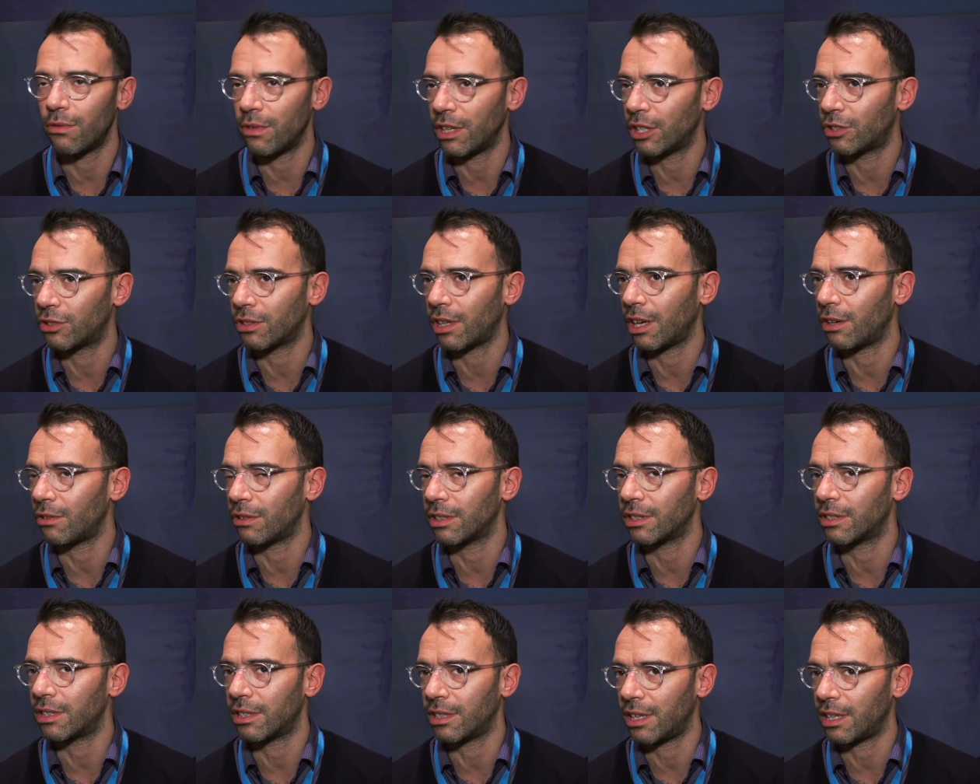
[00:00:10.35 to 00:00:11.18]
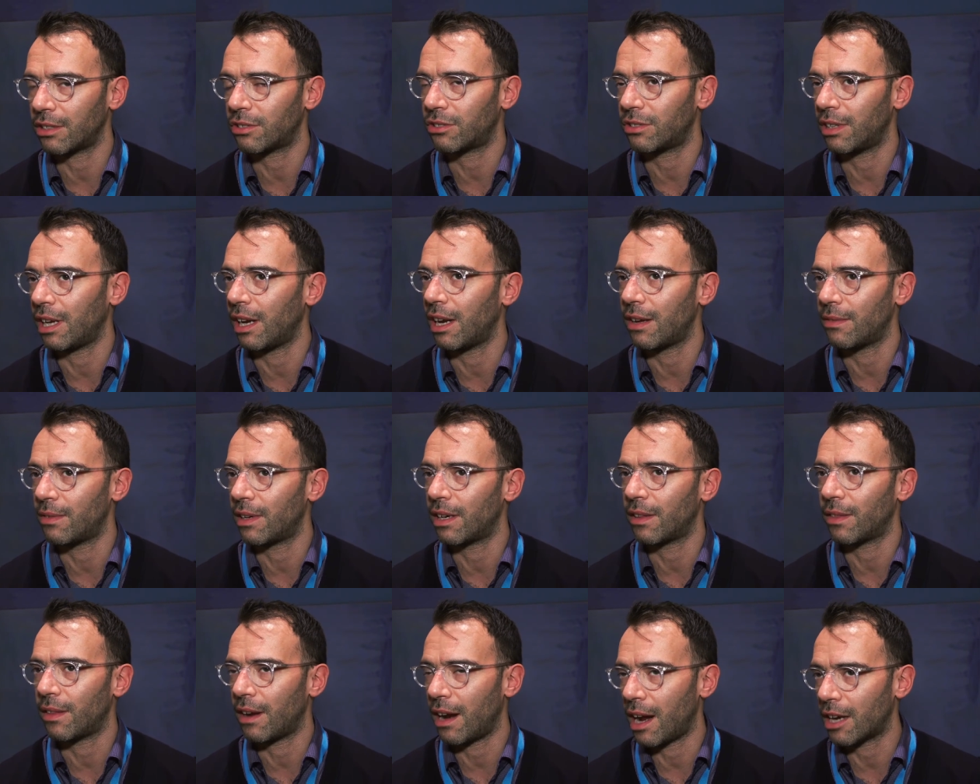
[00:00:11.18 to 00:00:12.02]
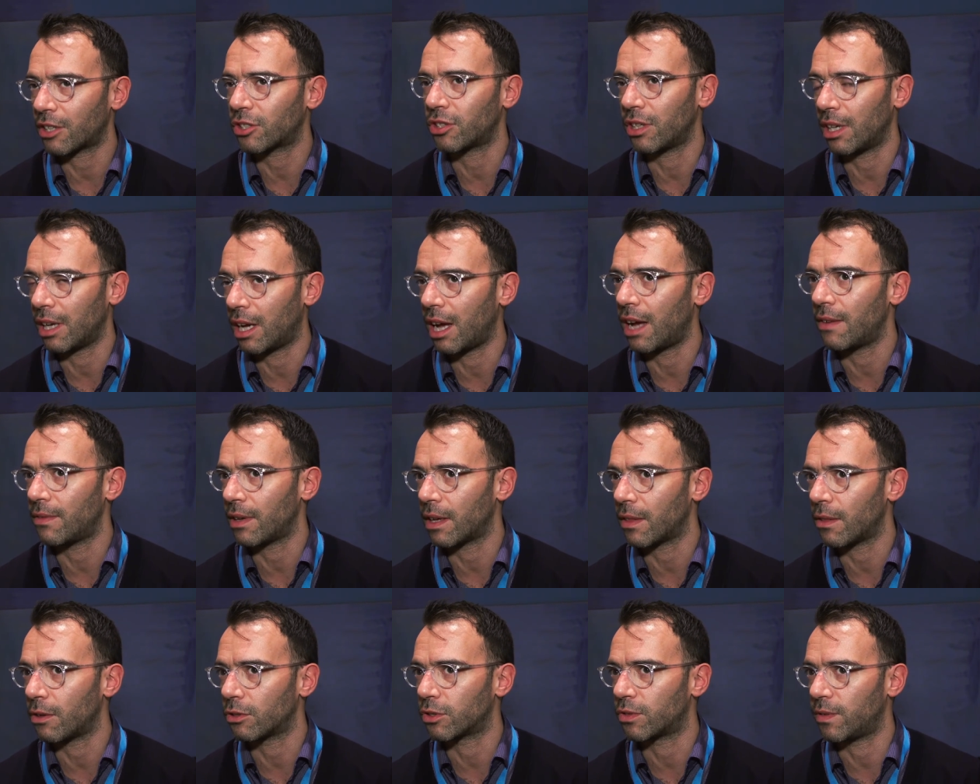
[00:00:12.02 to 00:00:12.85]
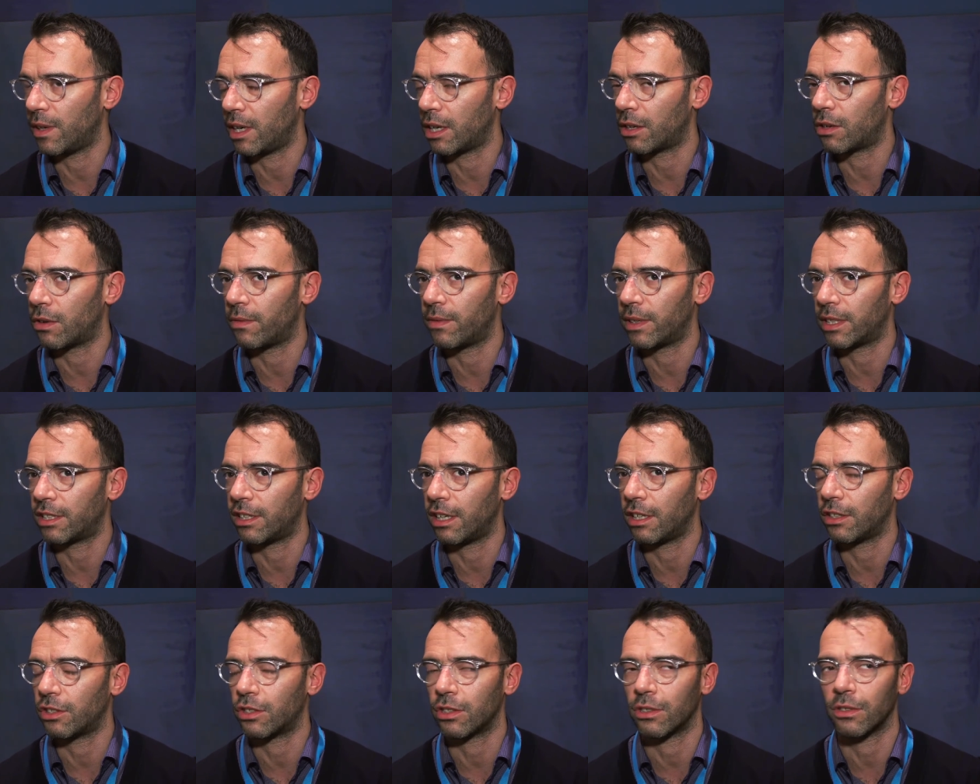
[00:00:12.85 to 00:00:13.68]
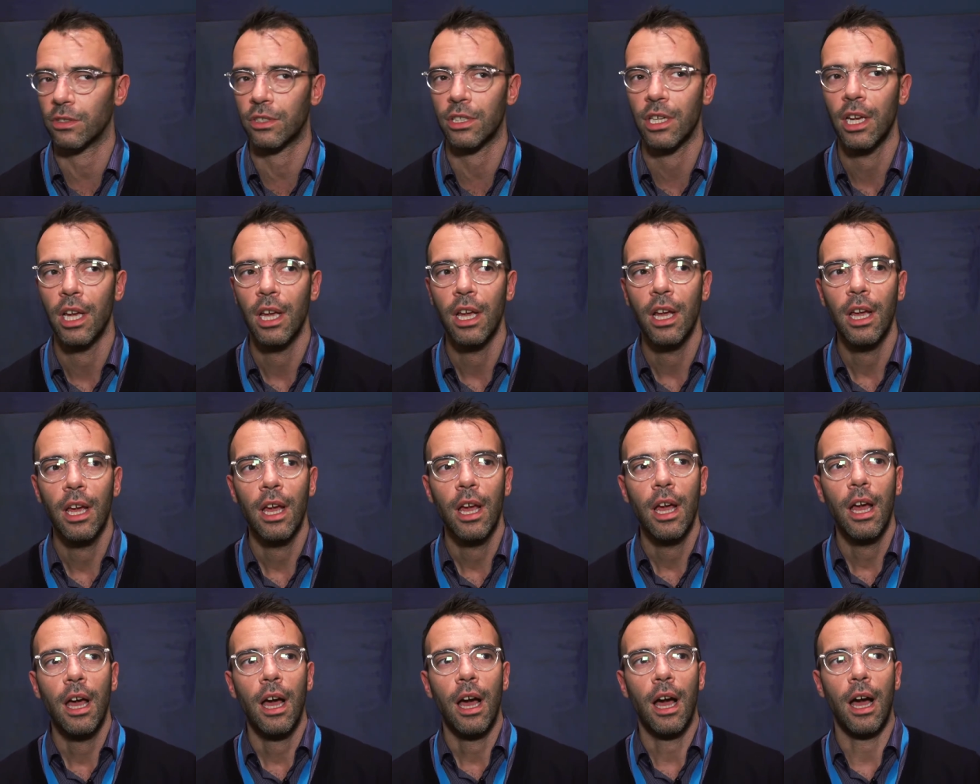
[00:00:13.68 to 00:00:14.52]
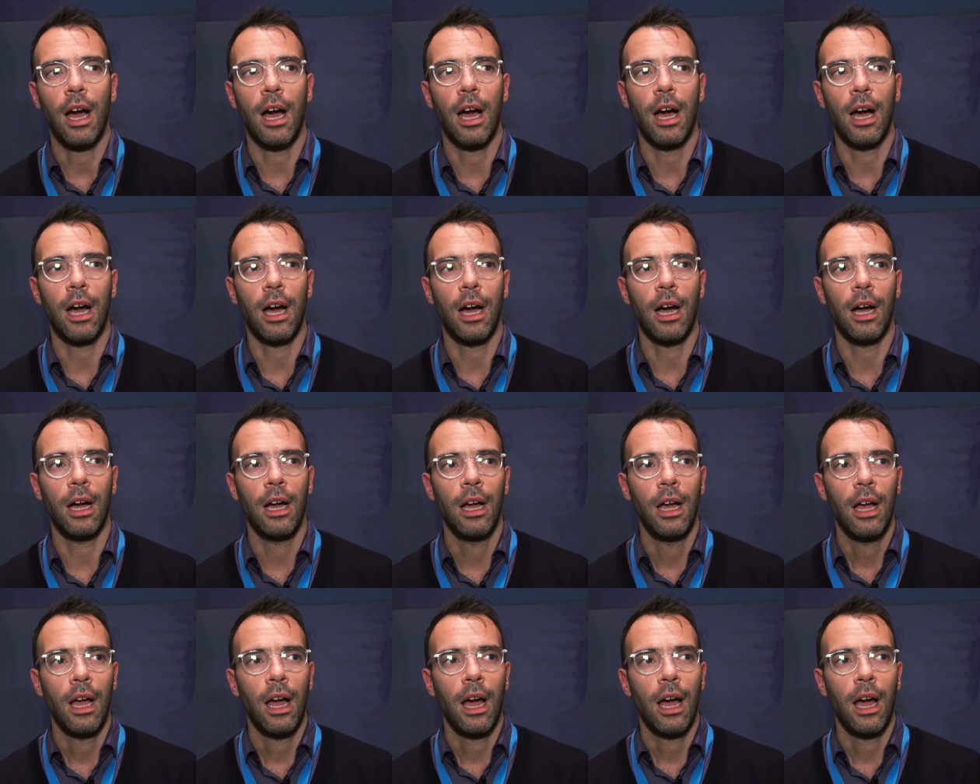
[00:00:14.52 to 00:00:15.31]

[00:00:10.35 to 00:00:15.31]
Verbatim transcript: regional, or international level, and they're actually having those very conversations. Uh,